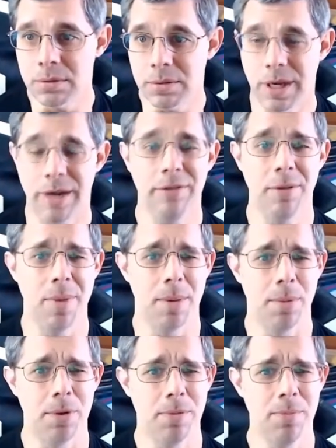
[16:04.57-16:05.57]
that I
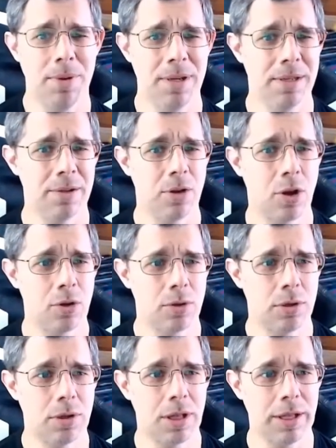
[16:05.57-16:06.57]
remember being
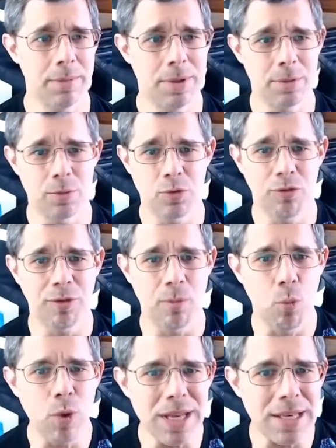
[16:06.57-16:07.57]
claimed it was from
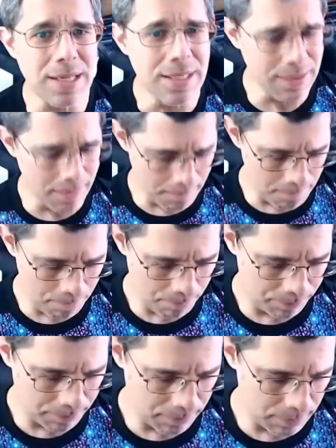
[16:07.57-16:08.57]
wheat.
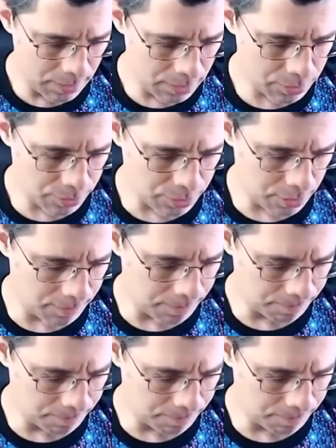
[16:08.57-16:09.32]
Interesting.